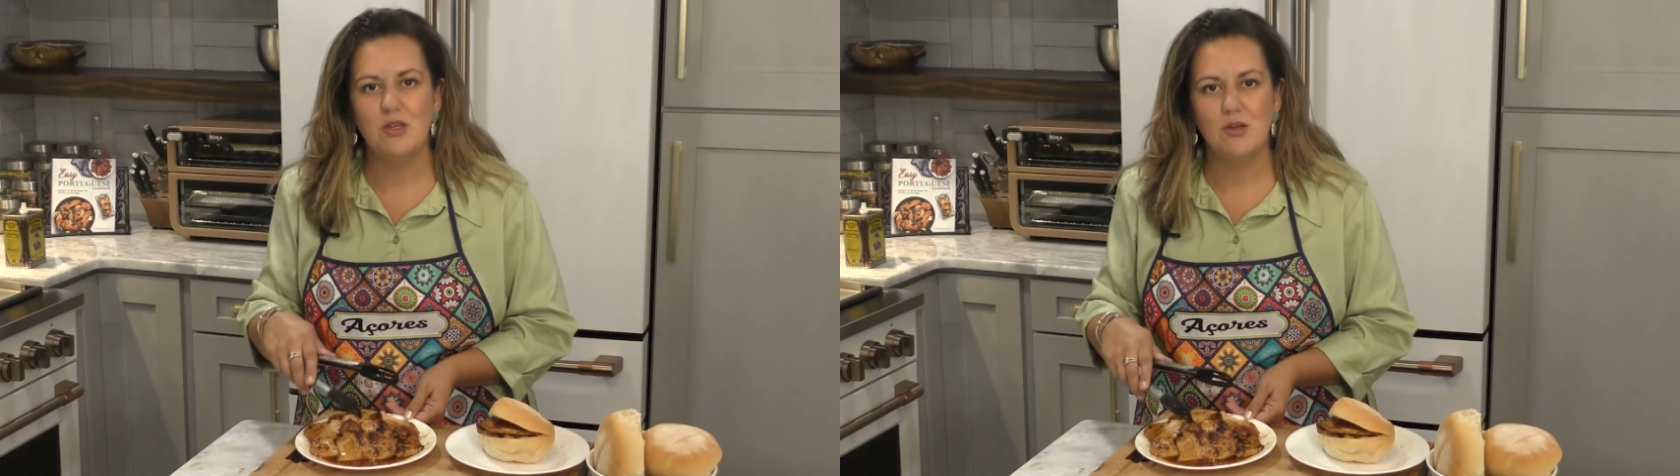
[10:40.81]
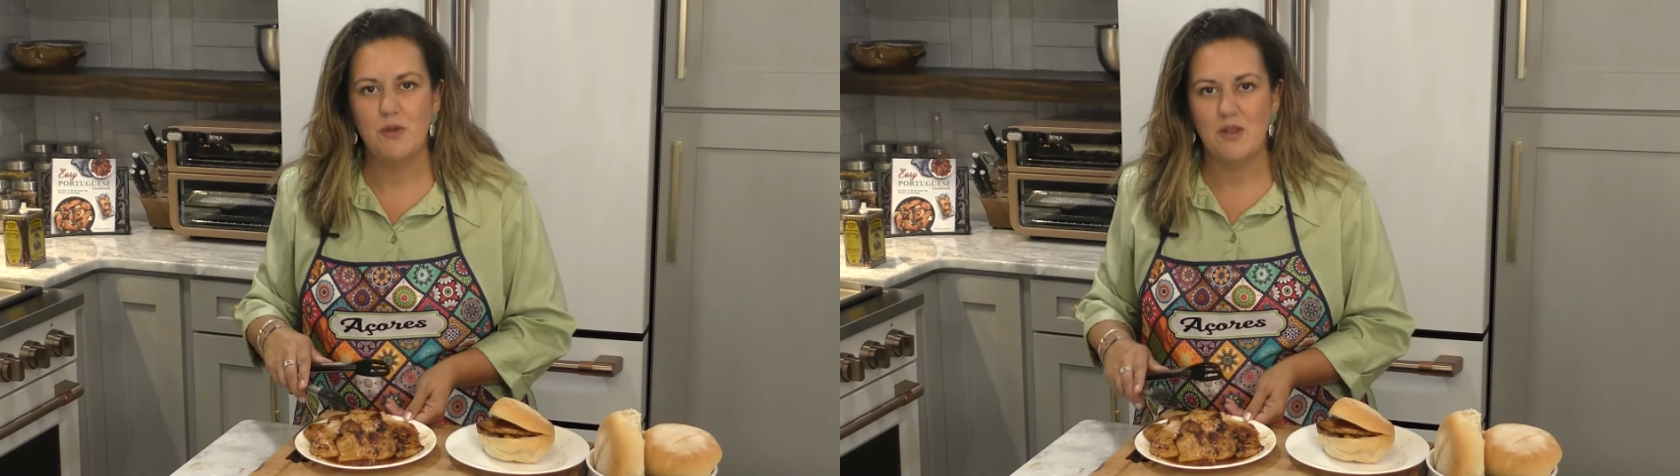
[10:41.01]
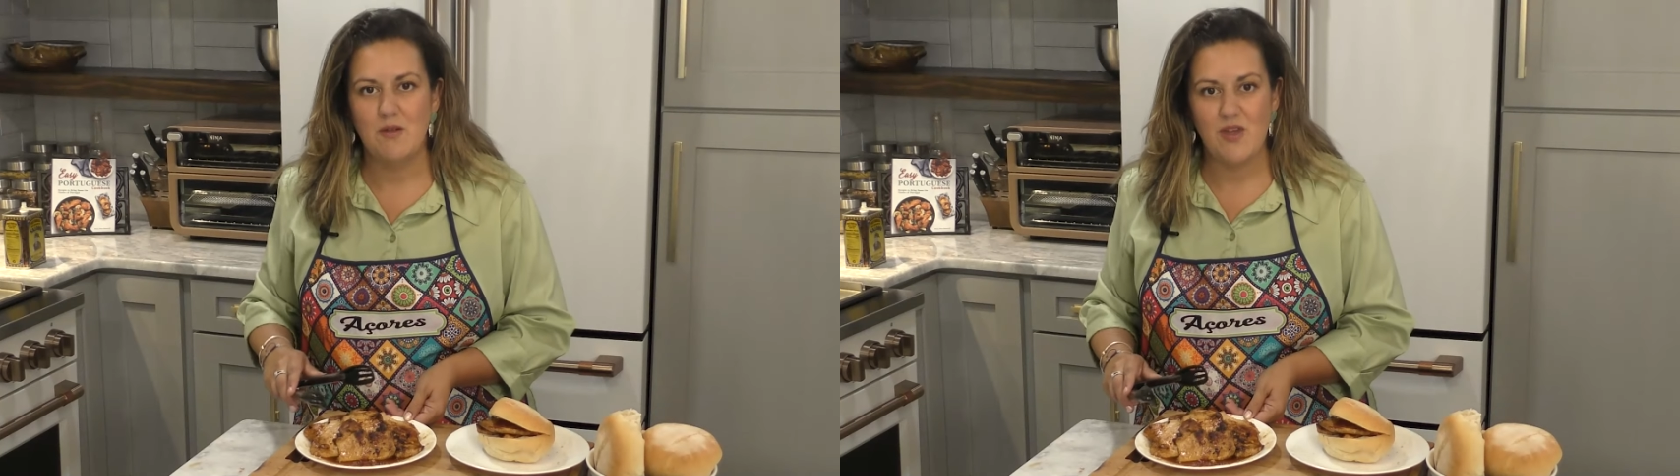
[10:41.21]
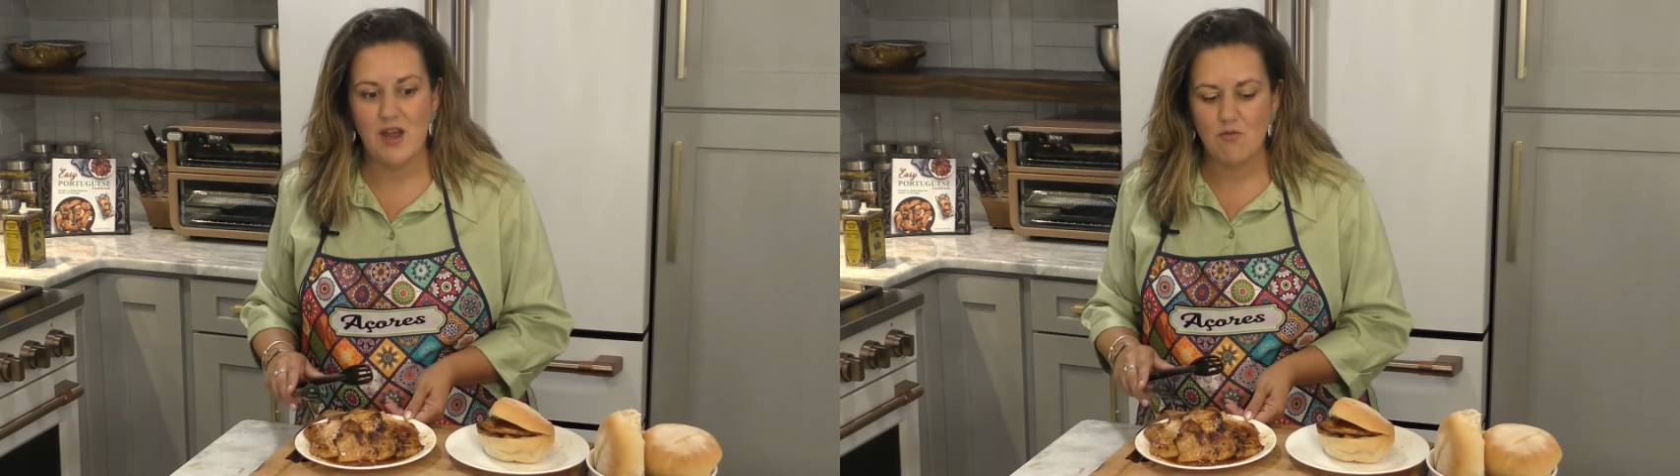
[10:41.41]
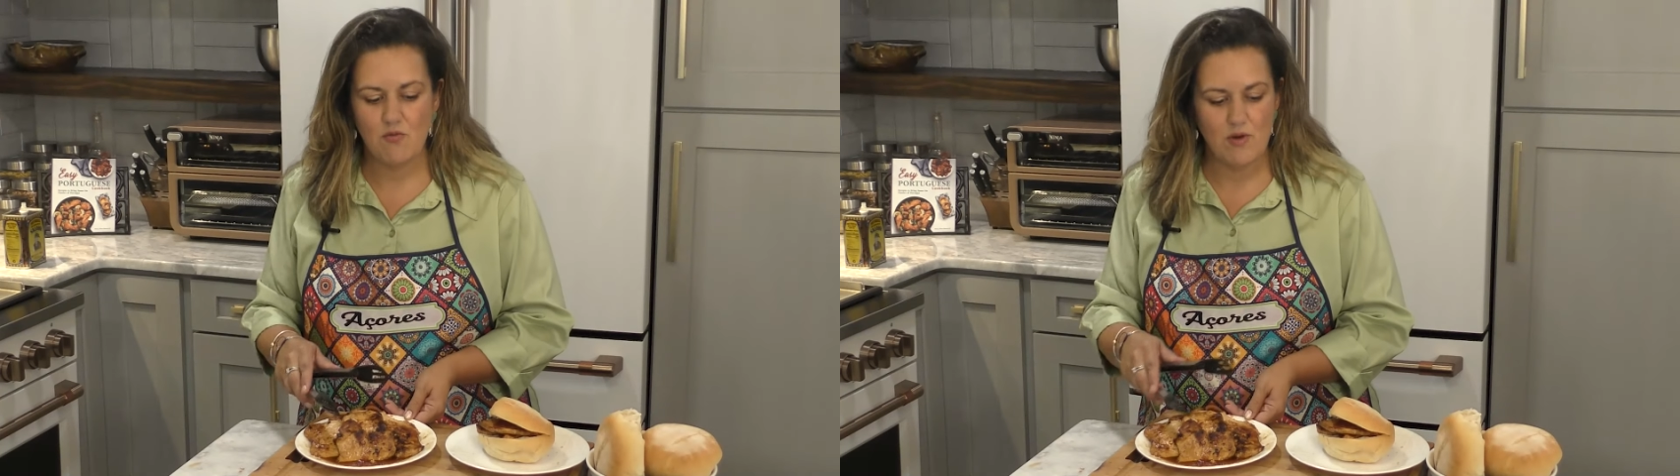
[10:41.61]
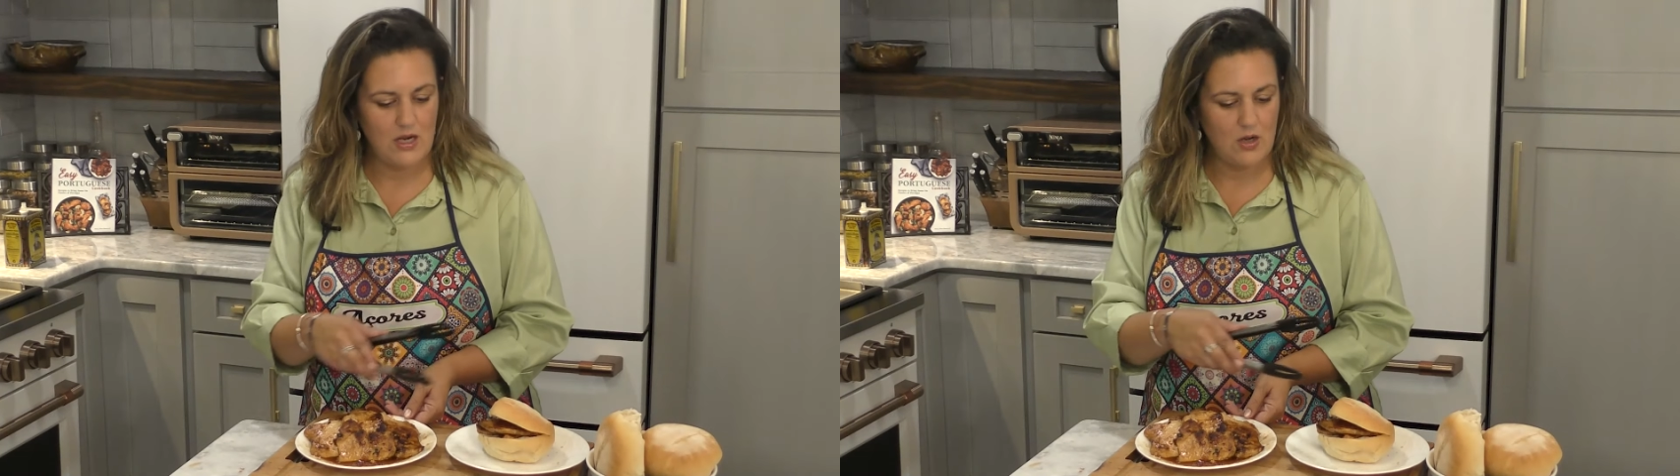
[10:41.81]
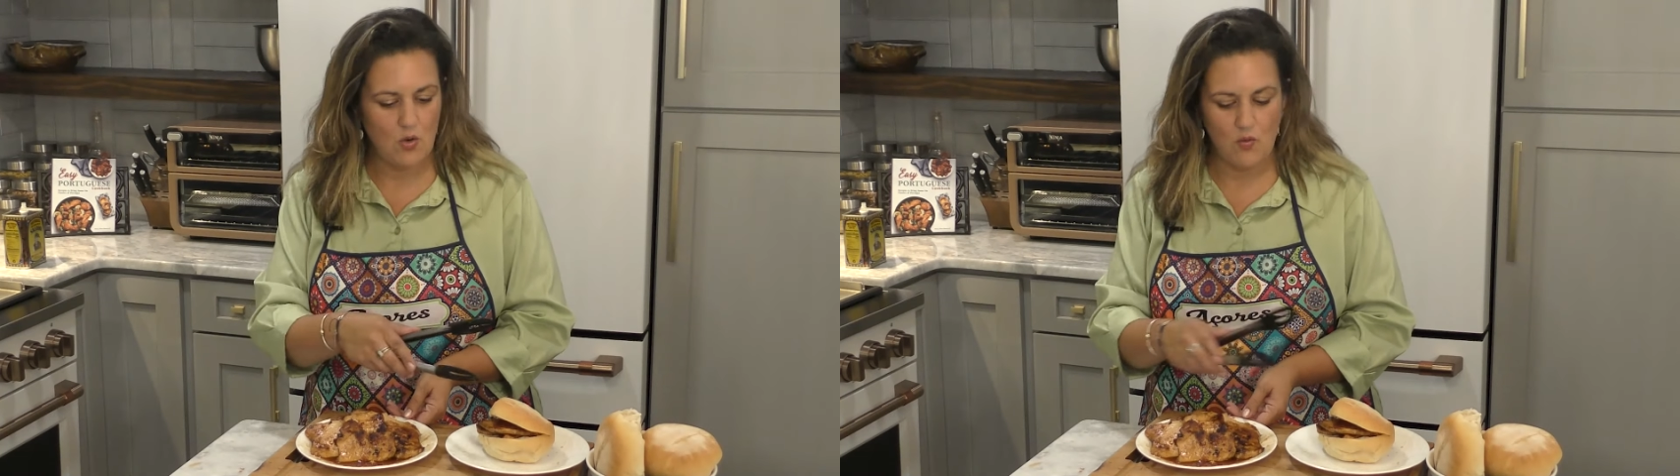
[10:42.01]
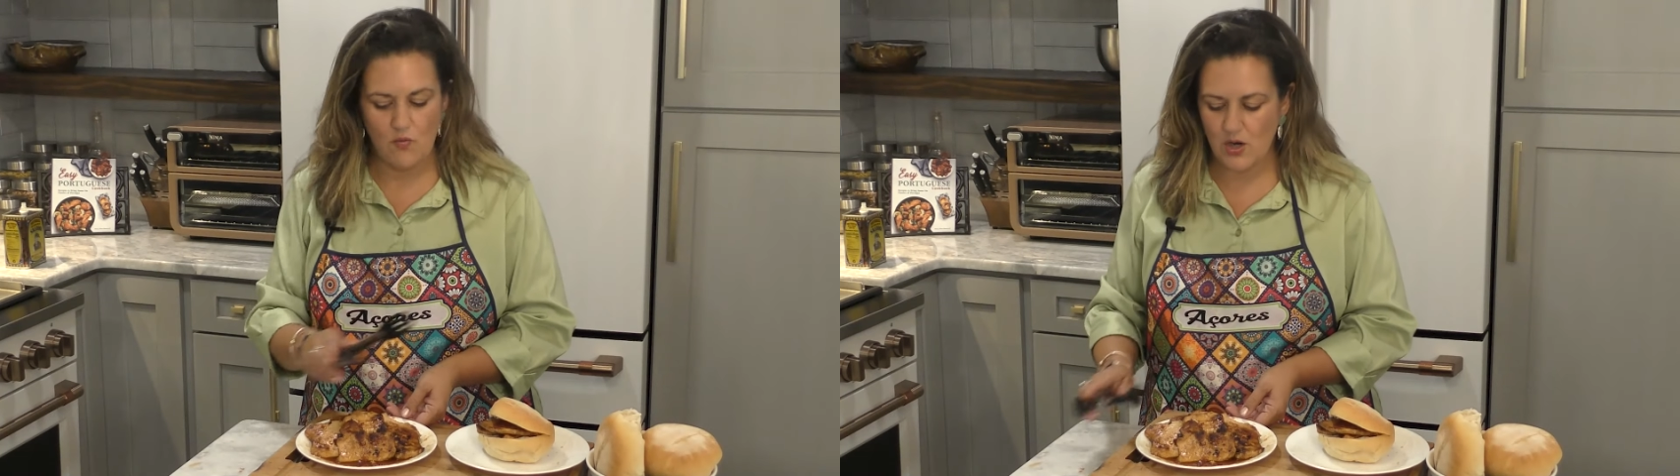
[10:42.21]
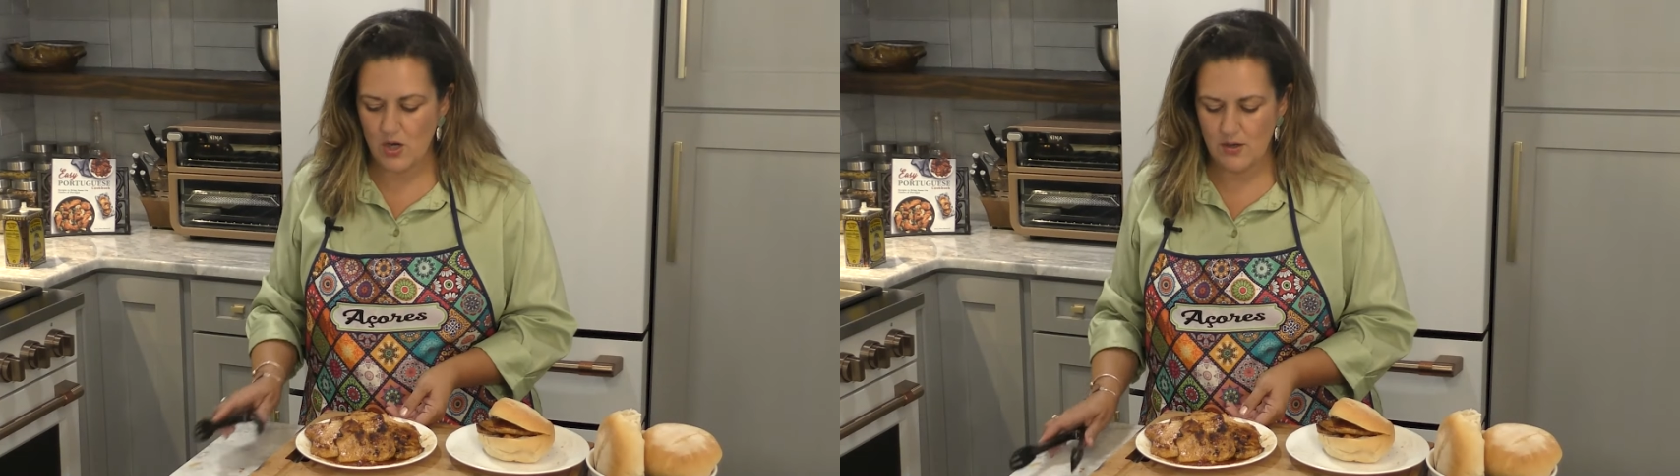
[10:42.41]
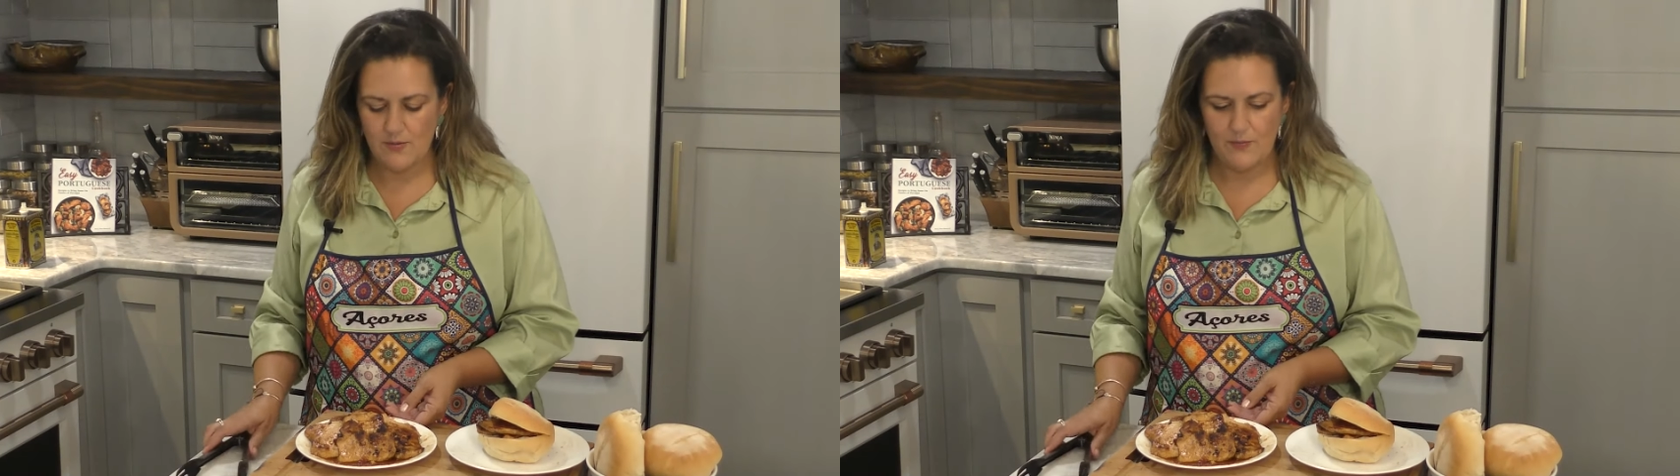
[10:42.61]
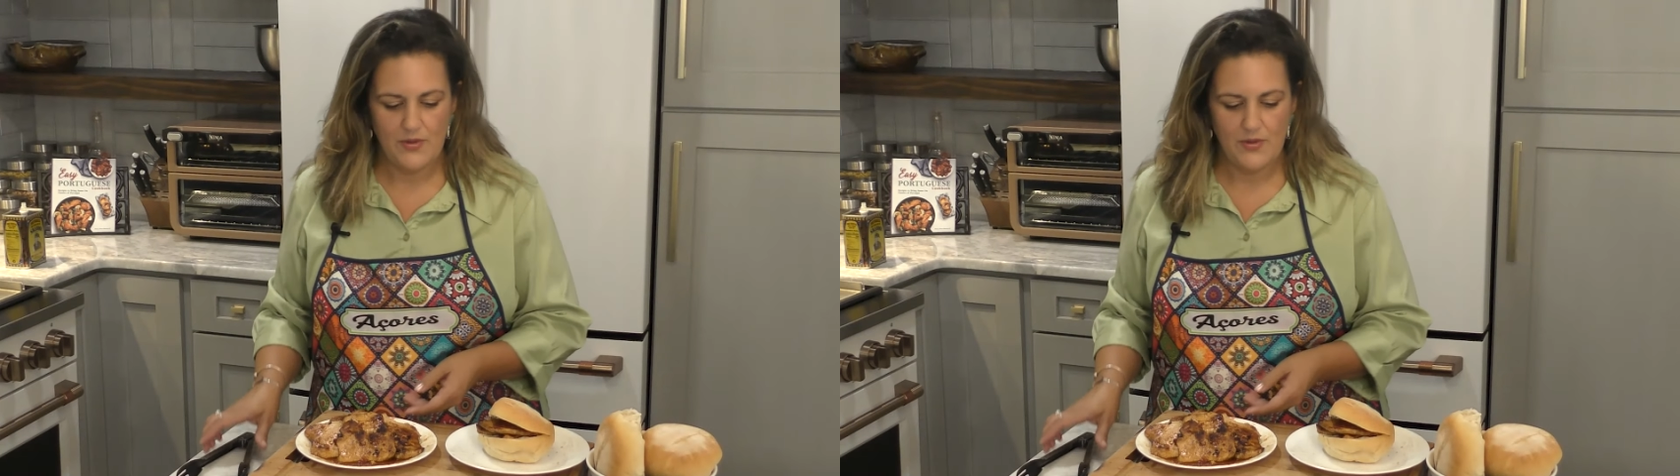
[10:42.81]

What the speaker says: a little bit of that right over,